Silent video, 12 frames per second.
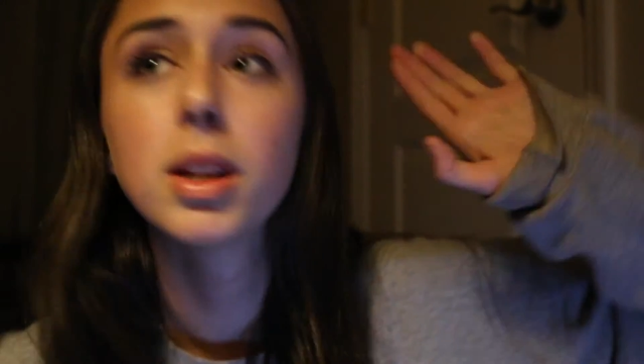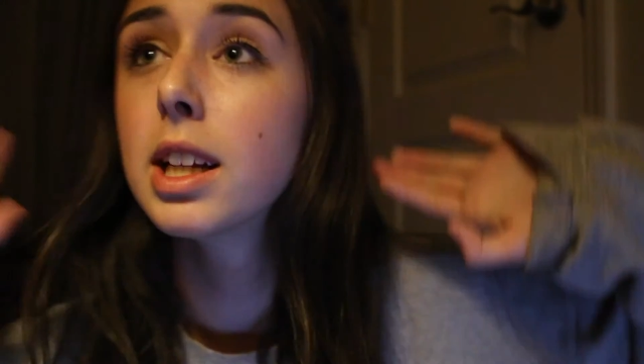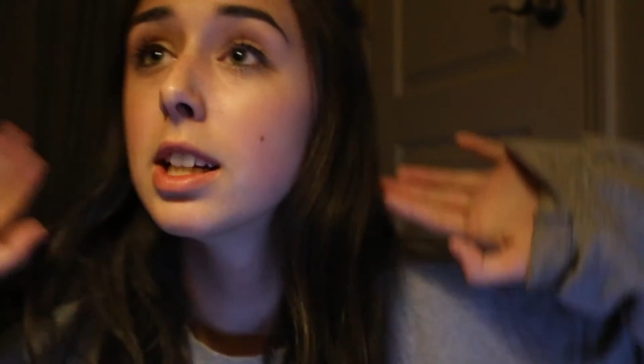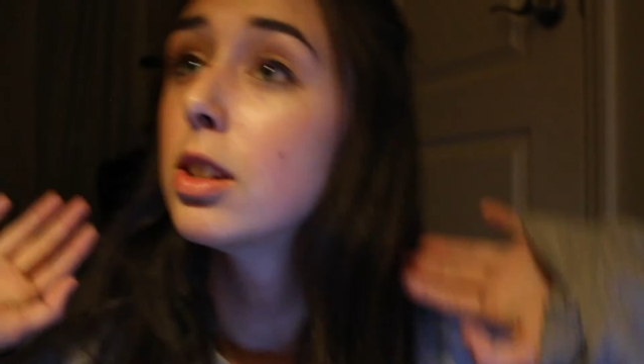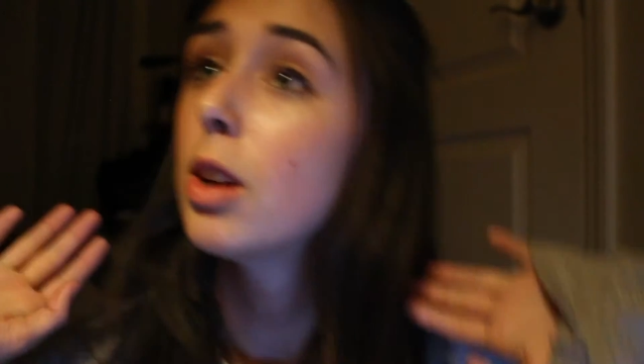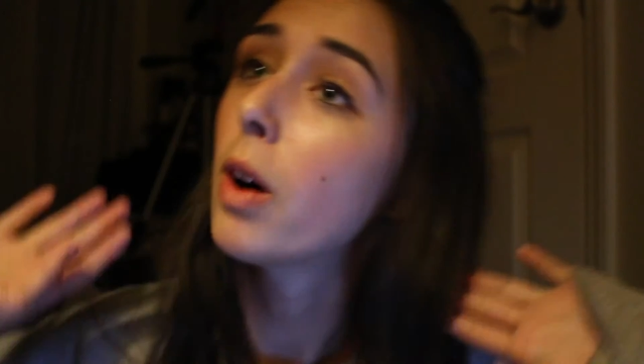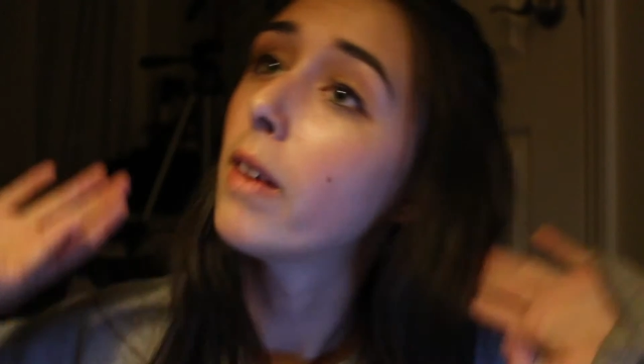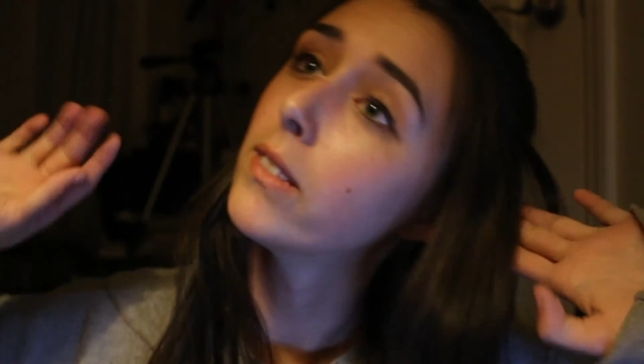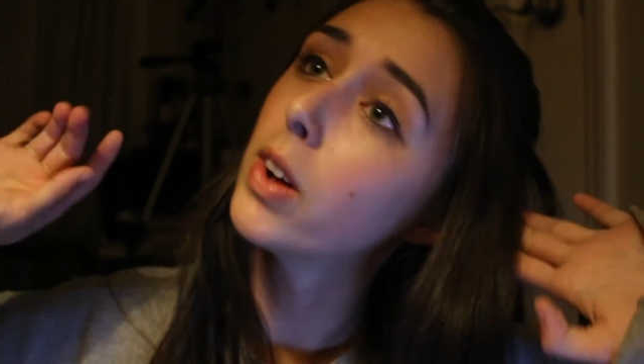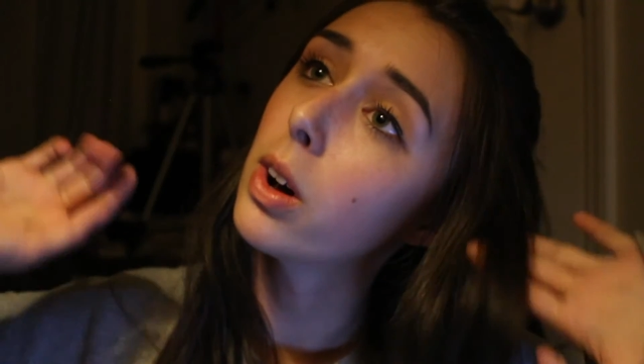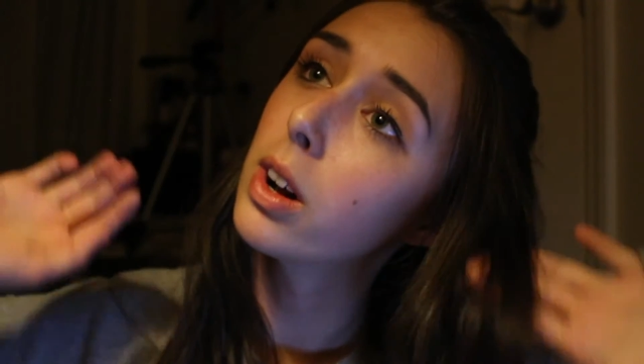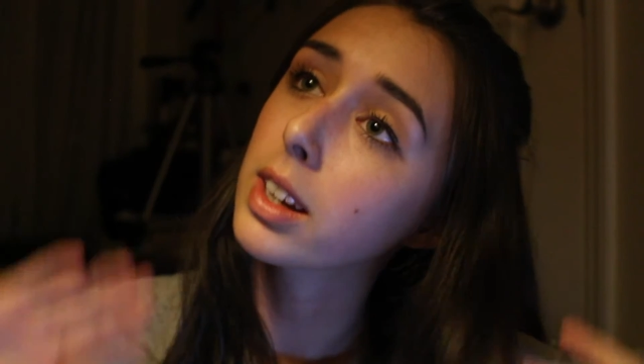please don't
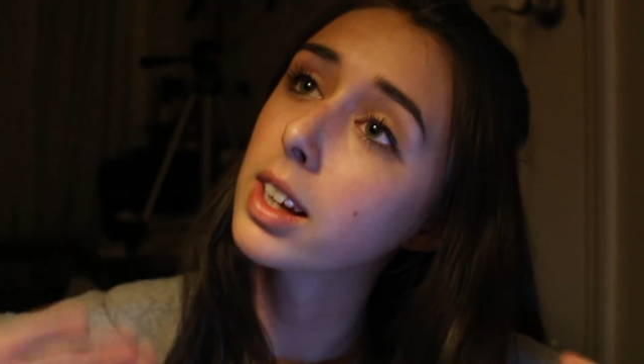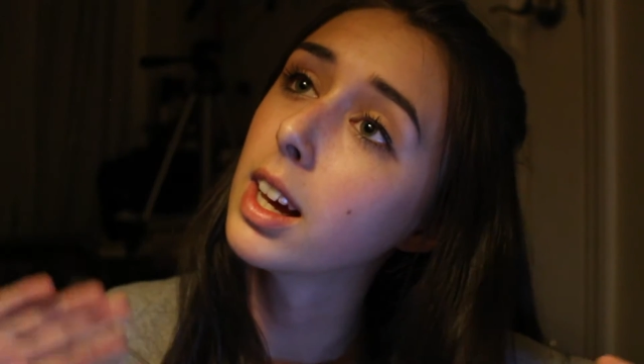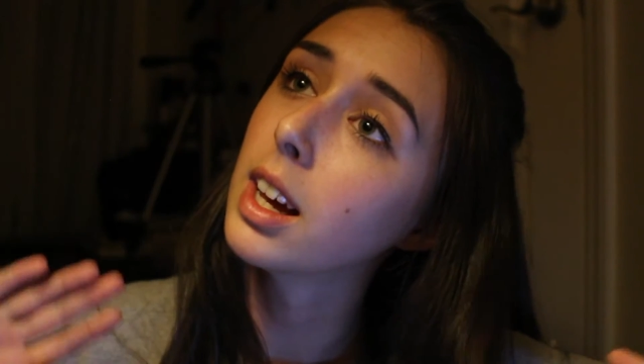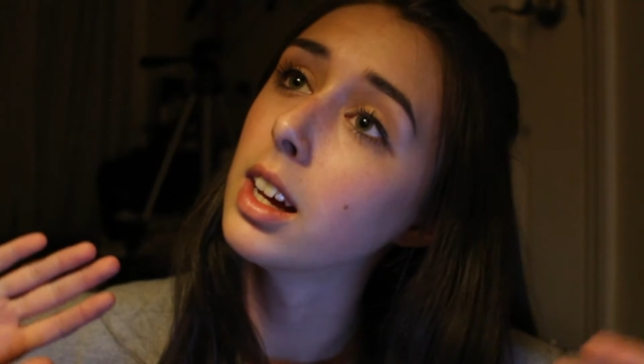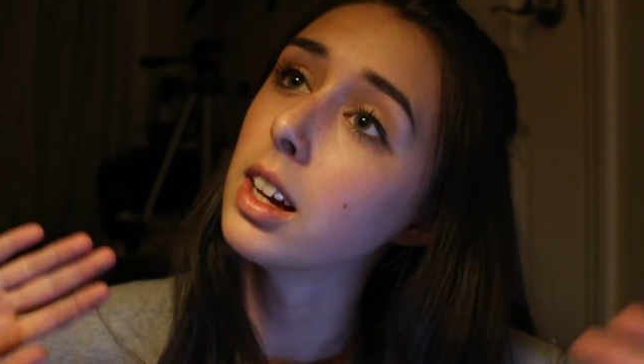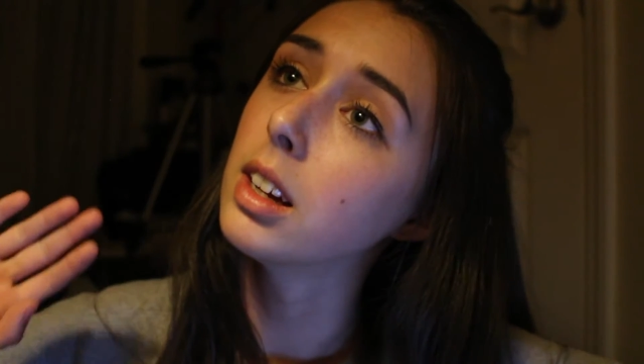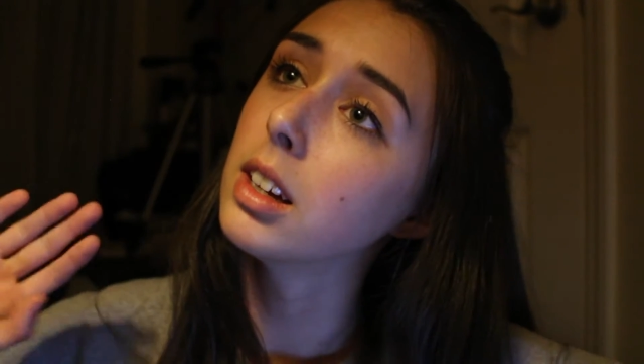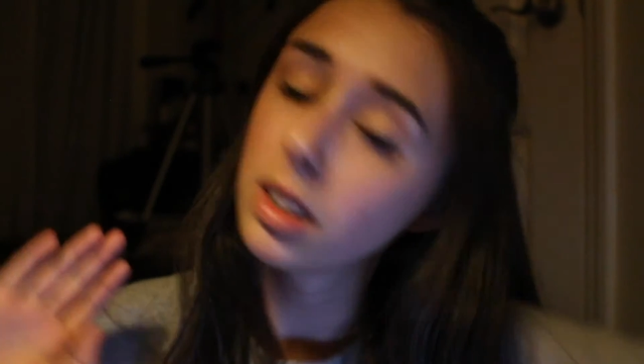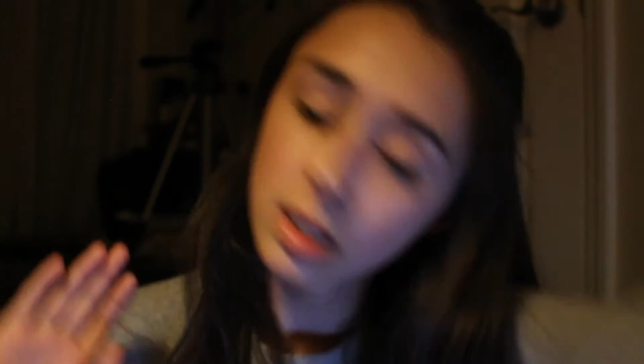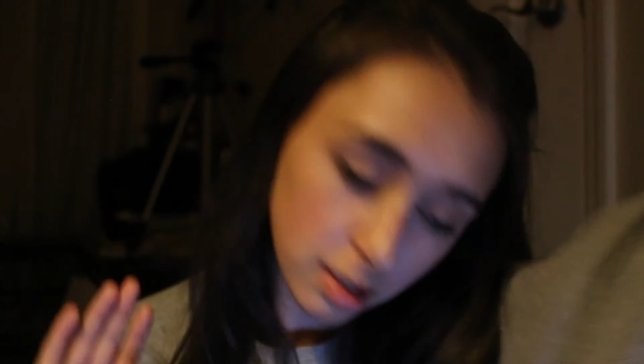forget